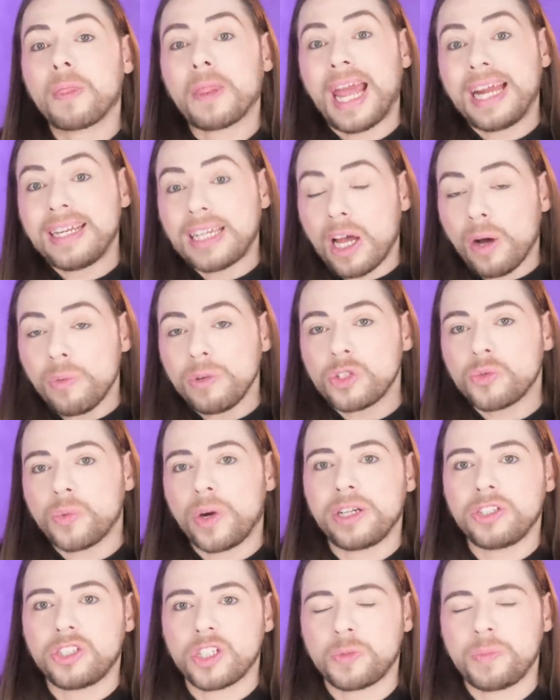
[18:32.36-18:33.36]
And I always
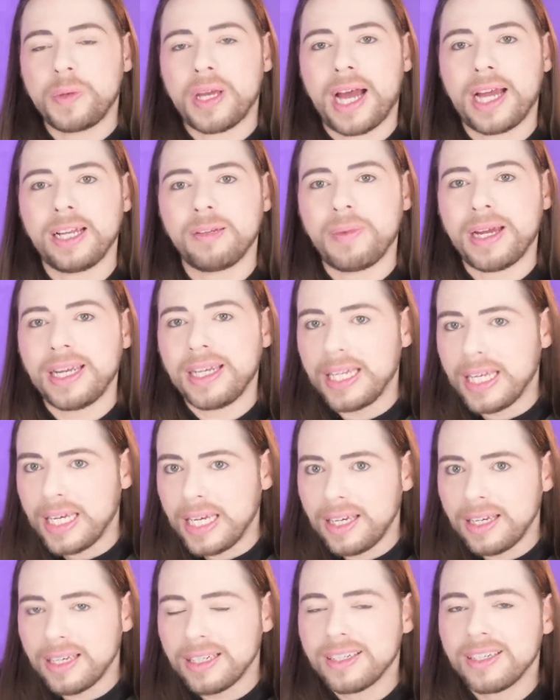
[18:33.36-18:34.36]
wear it just behind my
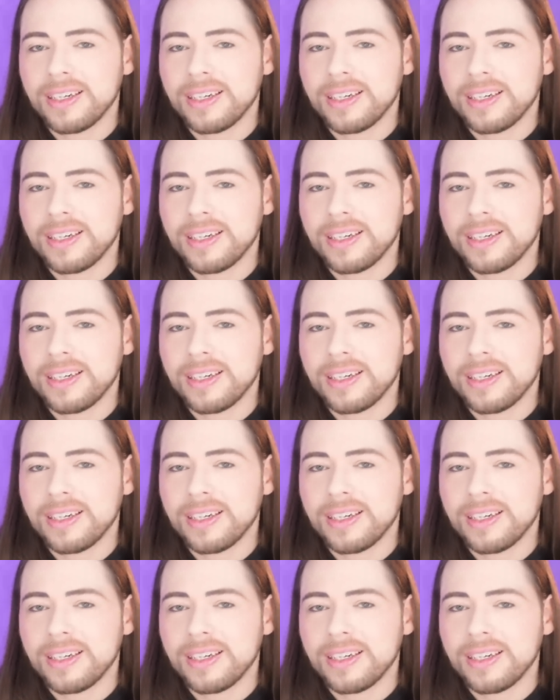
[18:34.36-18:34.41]
knee.